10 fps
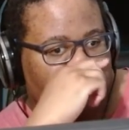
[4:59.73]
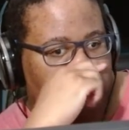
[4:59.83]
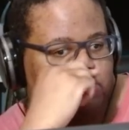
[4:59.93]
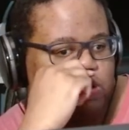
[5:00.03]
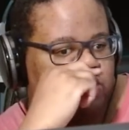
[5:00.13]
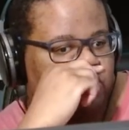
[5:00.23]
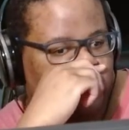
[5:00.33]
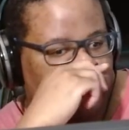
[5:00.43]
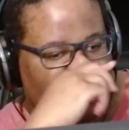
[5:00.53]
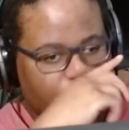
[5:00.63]

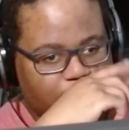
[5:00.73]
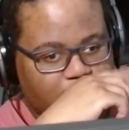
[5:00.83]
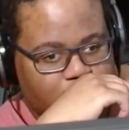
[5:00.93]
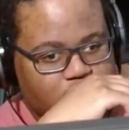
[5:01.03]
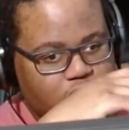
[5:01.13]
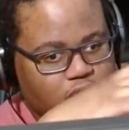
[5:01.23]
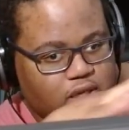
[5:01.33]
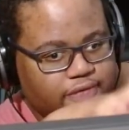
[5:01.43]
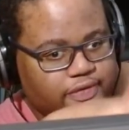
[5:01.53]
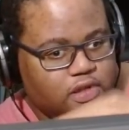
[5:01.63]
doing OBS
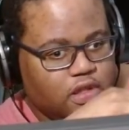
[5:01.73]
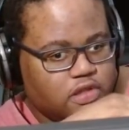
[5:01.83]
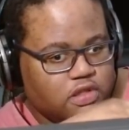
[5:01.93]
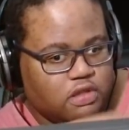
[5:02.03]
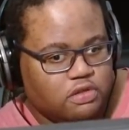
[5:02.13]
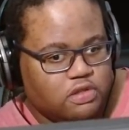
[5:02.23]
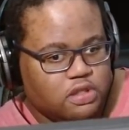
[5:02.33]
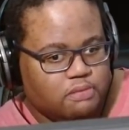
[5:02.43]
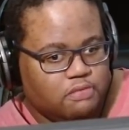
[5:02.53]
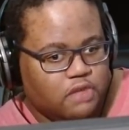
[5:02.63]
stuff and also
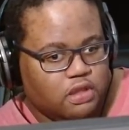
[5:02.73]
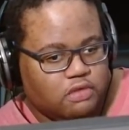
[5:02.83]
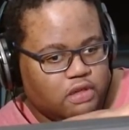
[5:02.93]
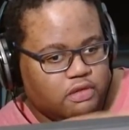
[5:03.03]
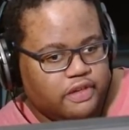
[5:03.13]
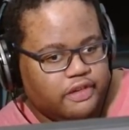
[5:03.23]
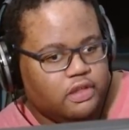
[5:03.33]
some other rendering.